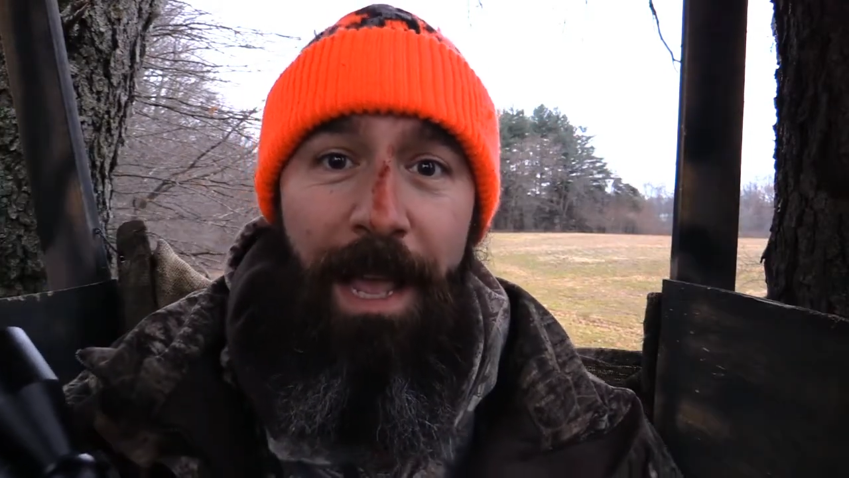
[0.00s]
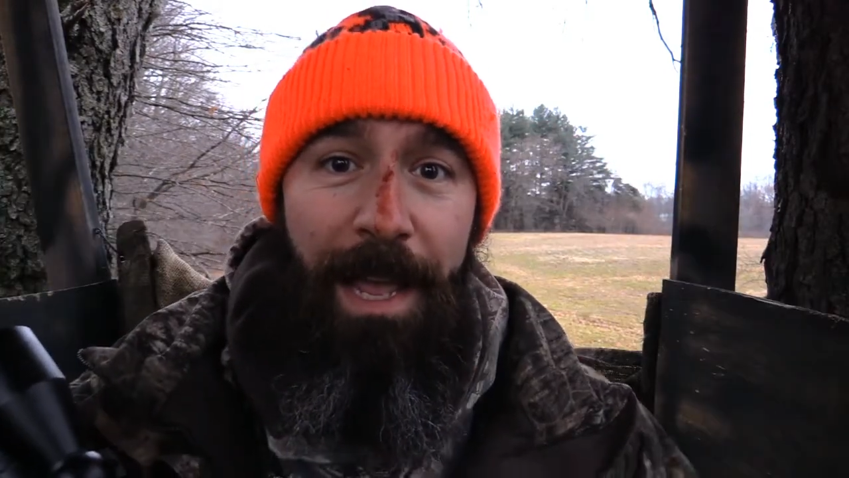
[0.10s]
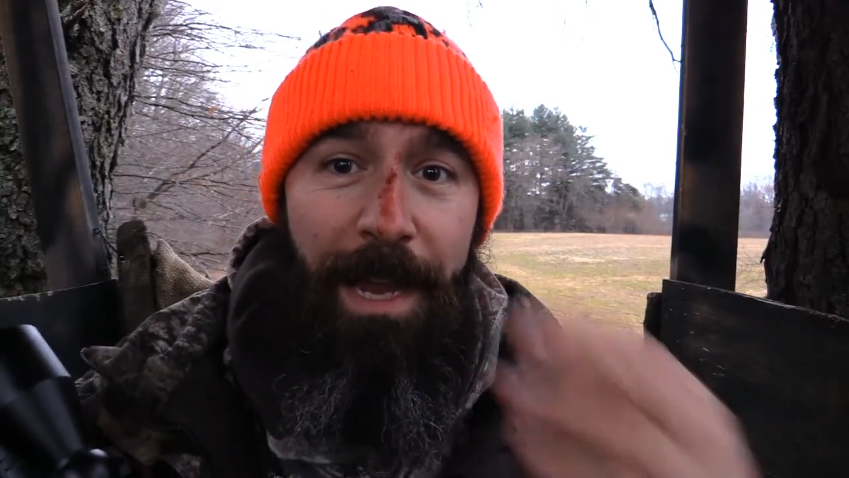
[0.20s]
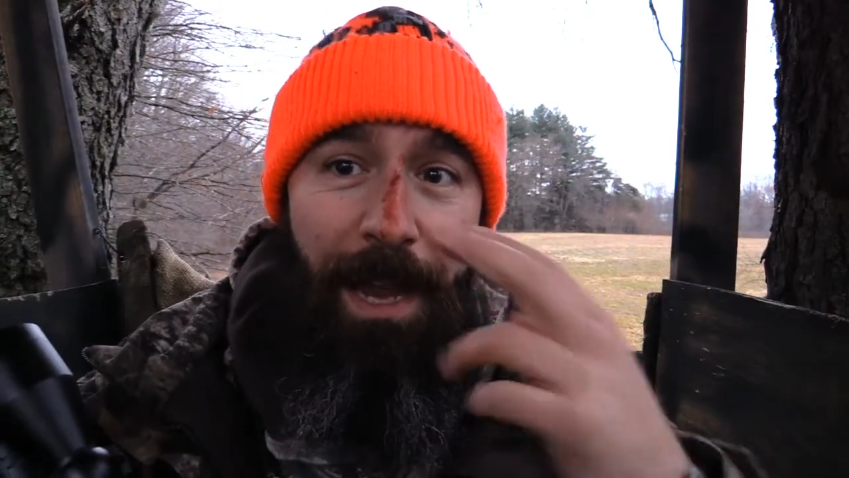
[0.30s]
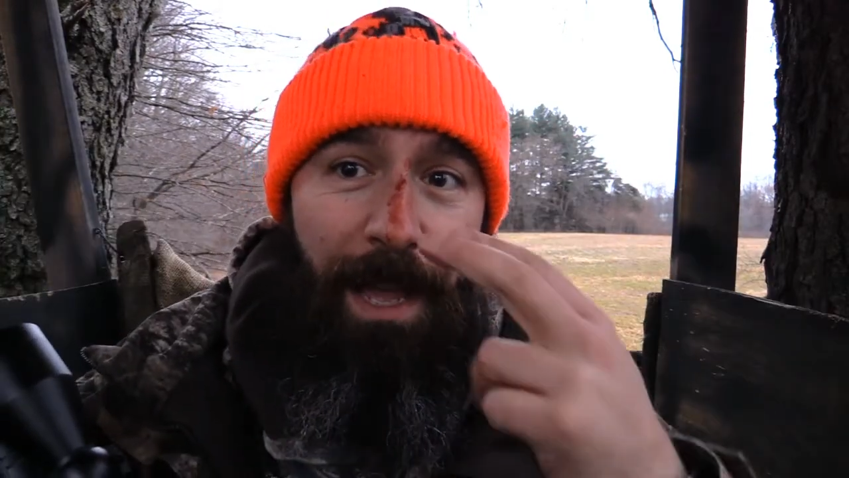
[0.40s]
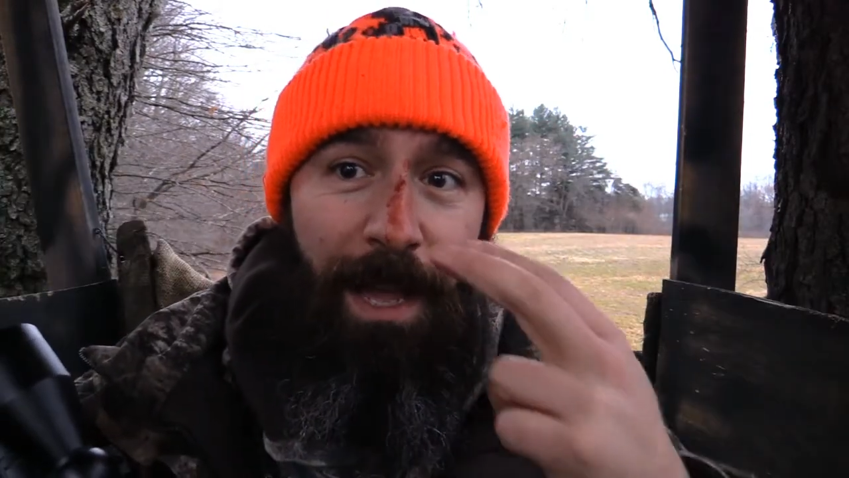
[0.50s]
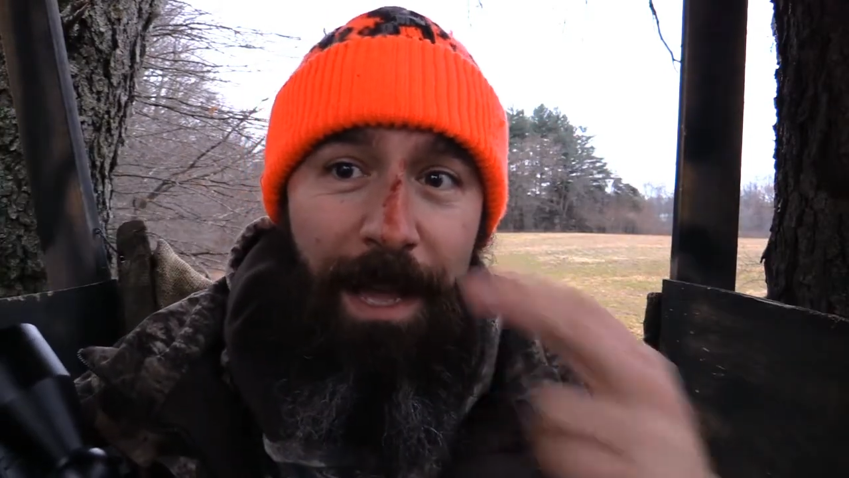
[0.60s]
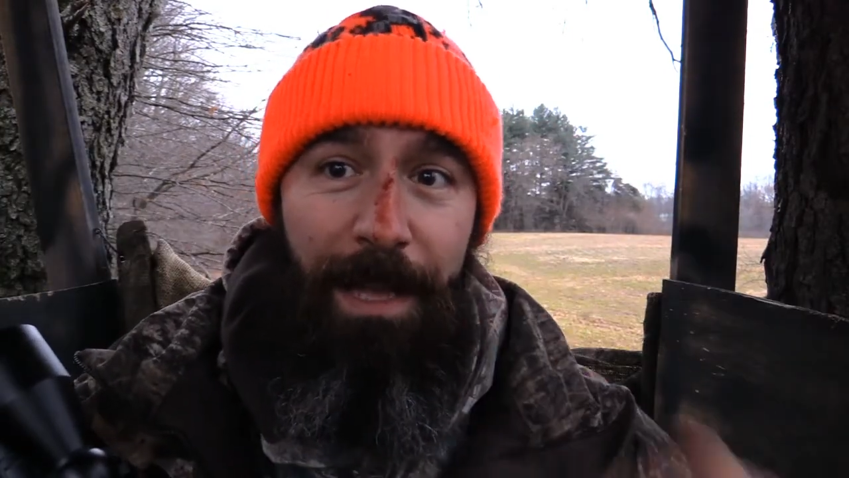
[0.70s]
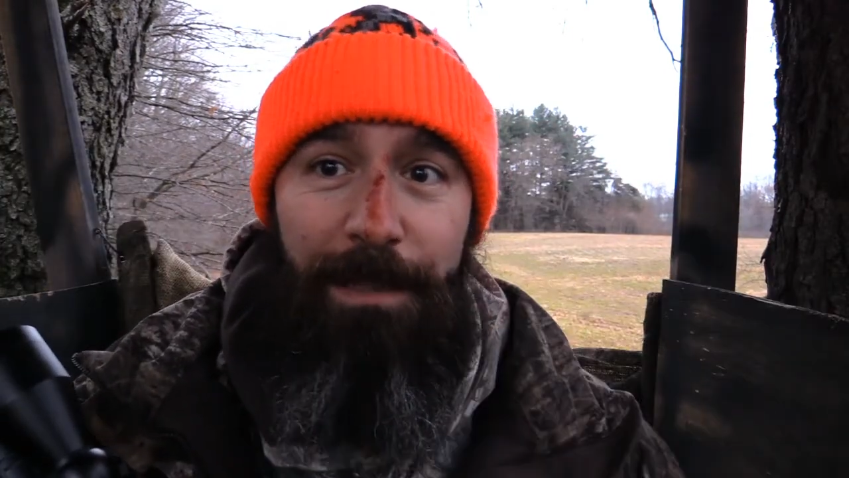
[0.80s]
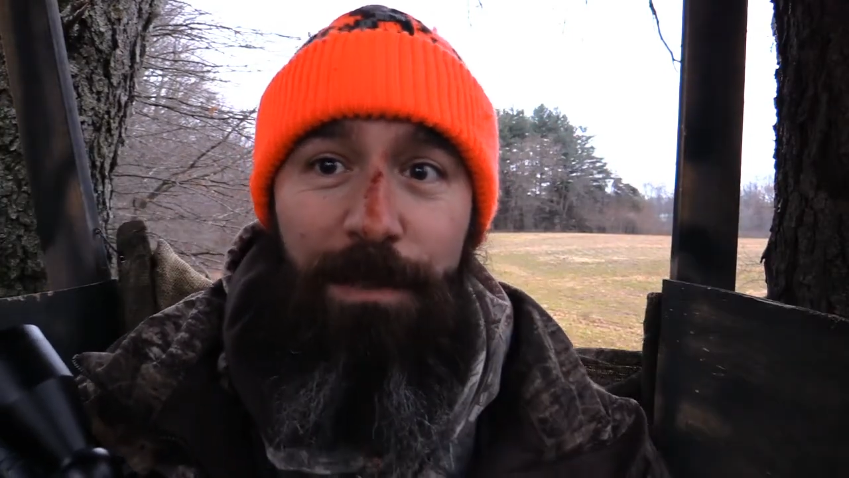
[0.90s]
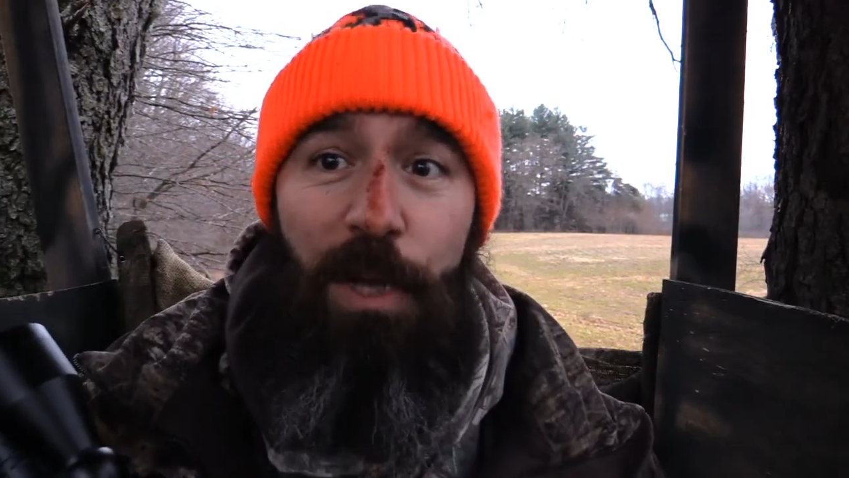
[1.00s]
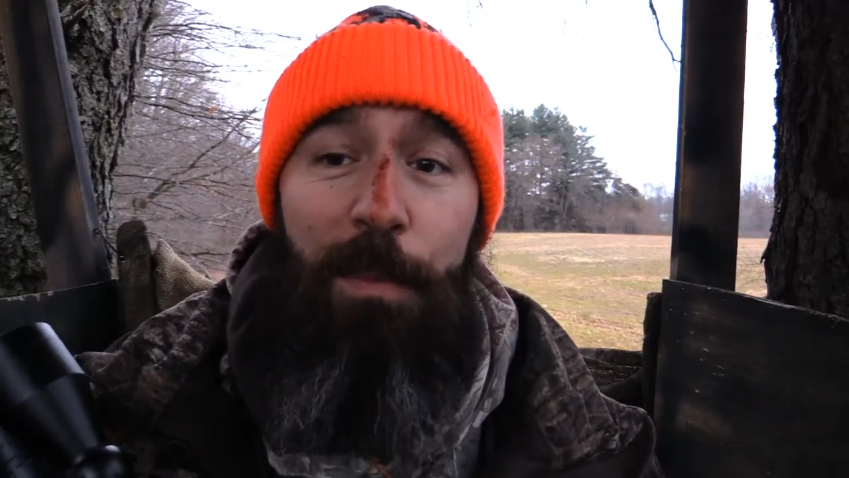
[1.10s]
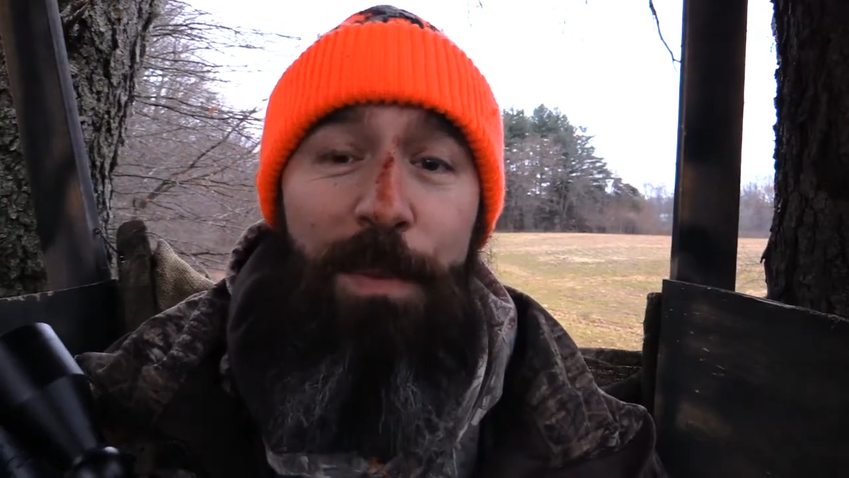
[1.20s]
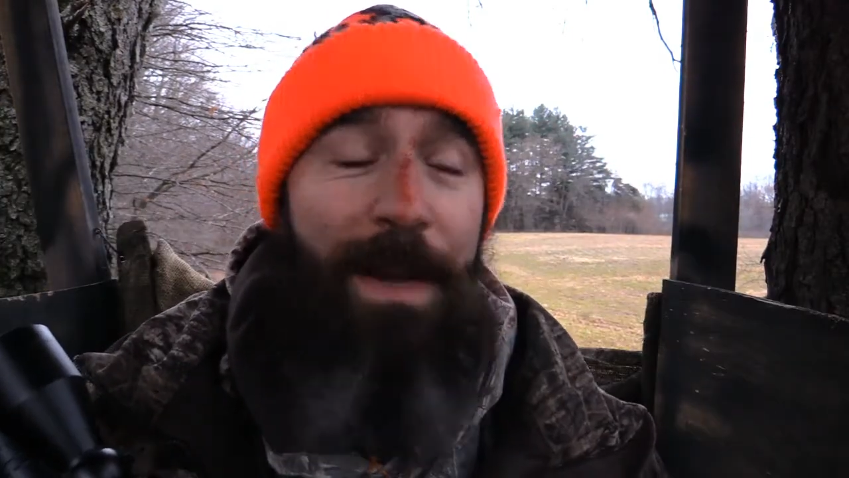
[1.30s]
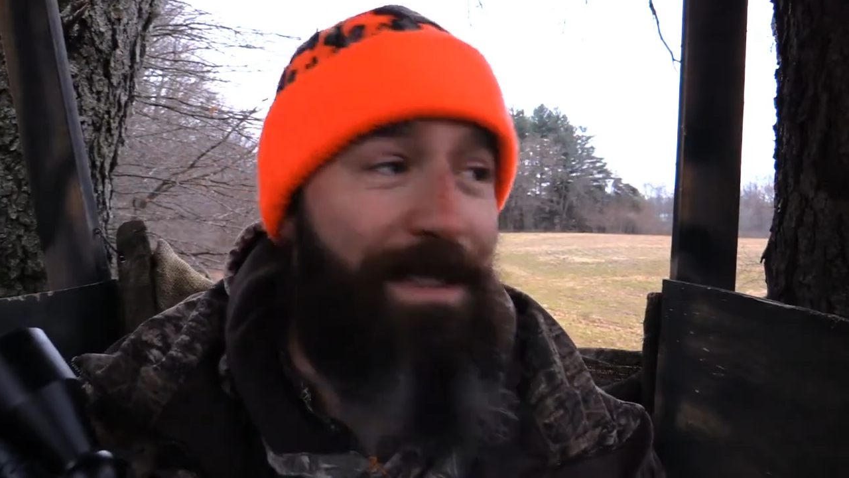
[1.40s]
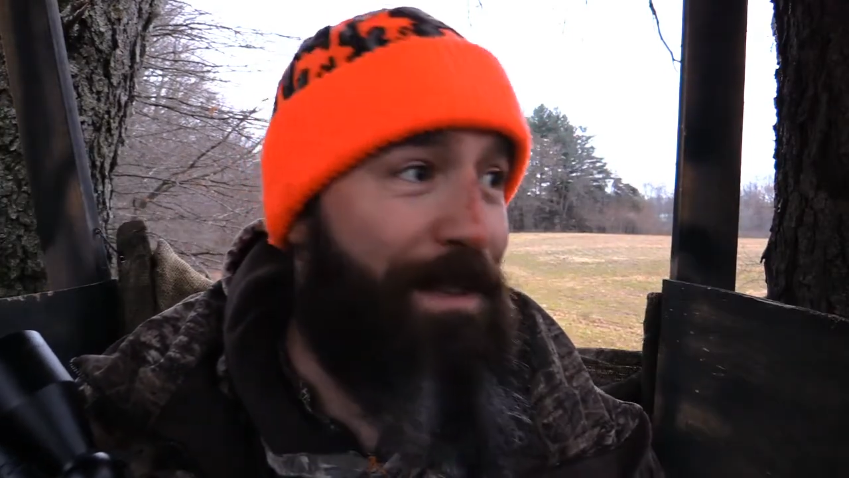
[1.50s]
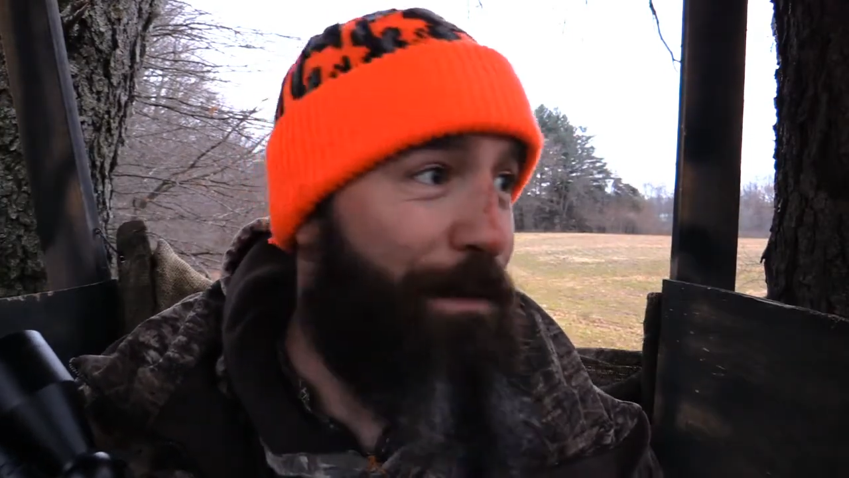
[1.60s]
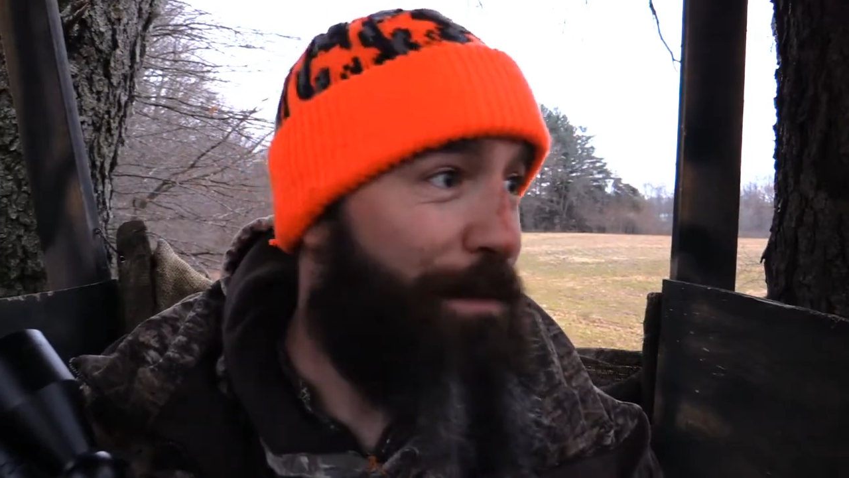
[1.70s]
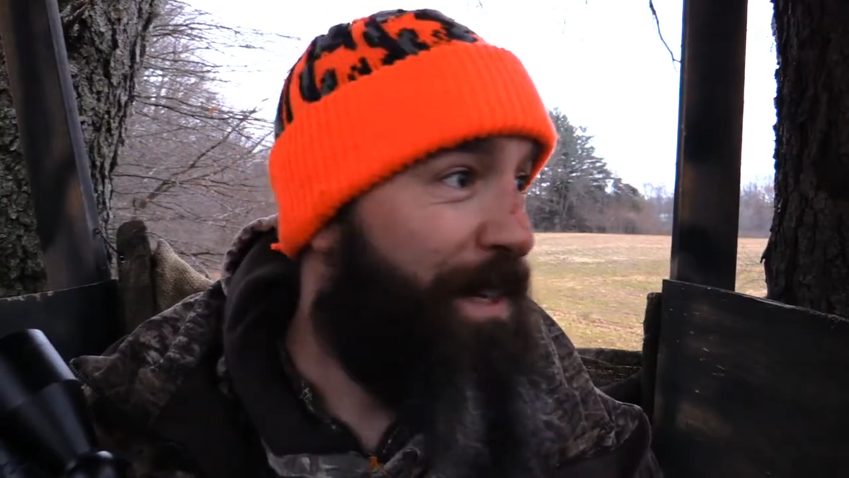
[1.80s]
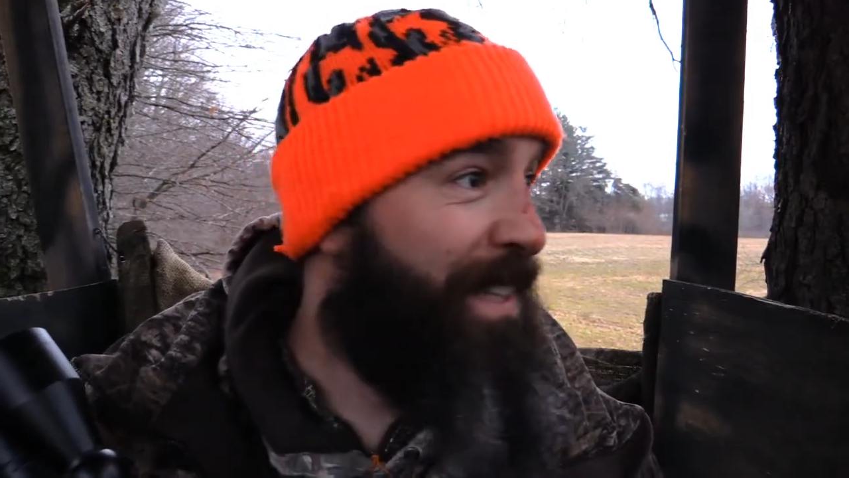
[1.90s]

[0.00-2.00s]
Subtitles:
and scoped myself.